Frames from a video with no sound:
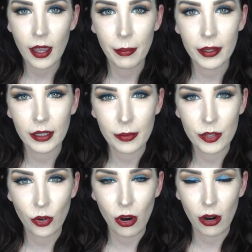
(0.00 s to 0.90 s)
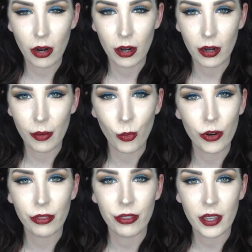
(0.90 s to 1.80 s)
My lips are
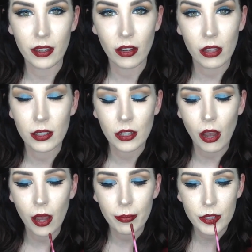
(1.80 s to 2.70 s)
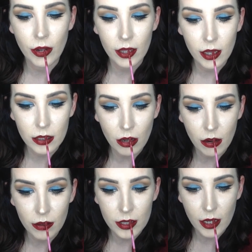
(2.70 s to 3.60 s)
more thin on the top, so I like to
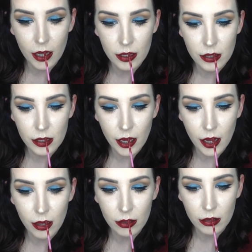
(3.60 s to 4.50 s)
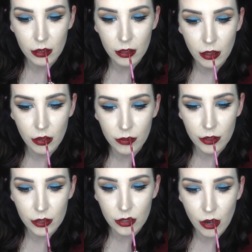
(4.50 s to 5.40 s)
always kind of just
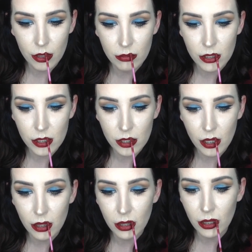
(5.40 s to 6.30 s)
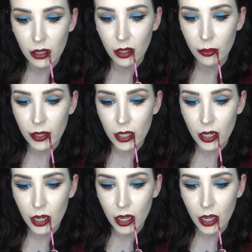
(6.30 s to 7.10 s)
overdraw them just a little bit,